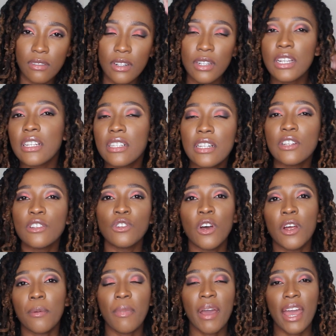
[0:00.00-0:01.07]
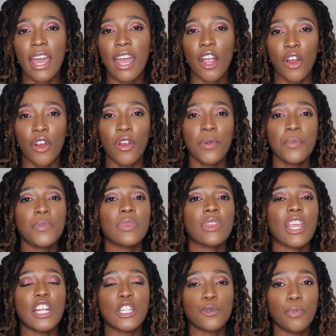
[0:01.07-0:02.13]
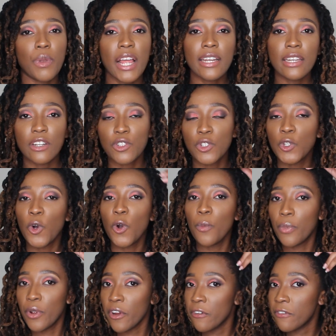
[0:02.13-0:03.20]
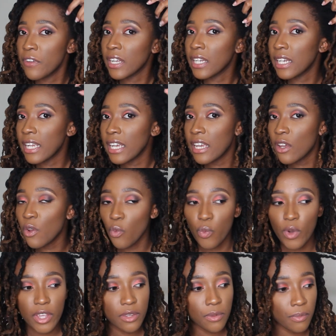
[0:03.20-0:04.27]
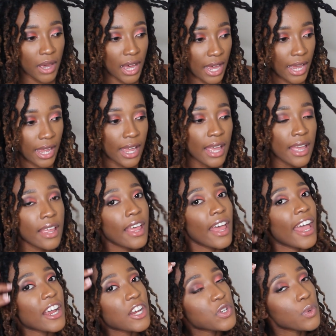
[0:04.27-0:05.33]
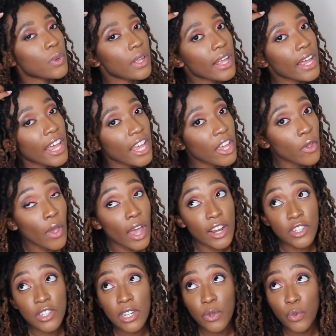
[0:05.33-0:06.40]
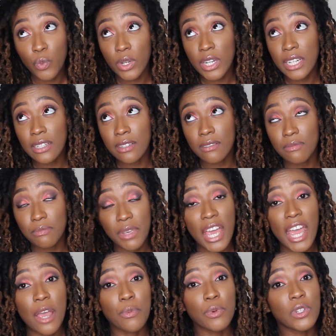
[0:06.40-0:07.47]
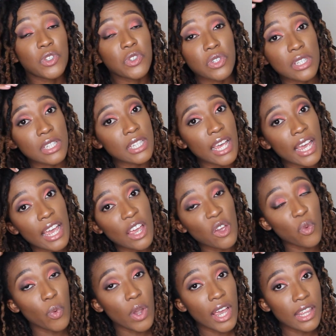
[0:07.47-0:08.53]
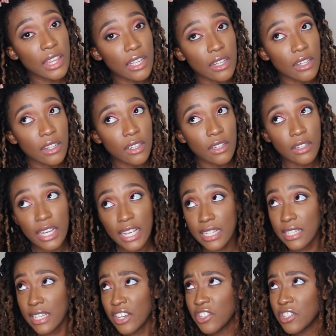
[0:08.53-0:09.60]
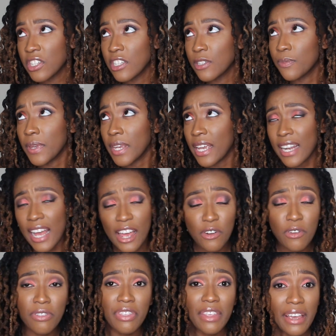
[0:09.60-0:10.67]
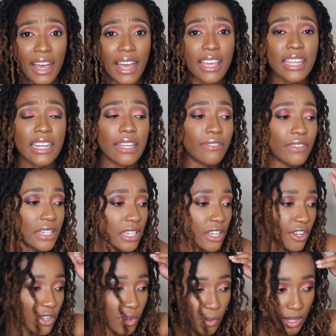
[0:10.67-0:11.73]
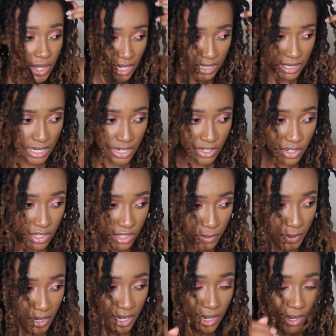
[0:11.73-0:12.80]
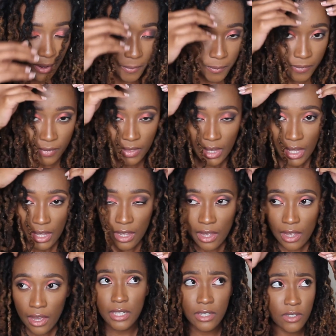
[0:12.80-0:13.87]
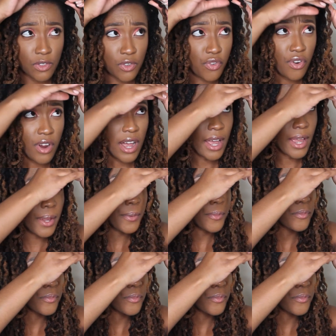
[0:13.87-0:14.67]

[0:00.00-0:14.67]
this is not my hair. It's blended so perfectly with my actual hair, you actually wouldn't be able to say where the extensions begin. I don't think I can even tell you where the extensions begin. Let's try.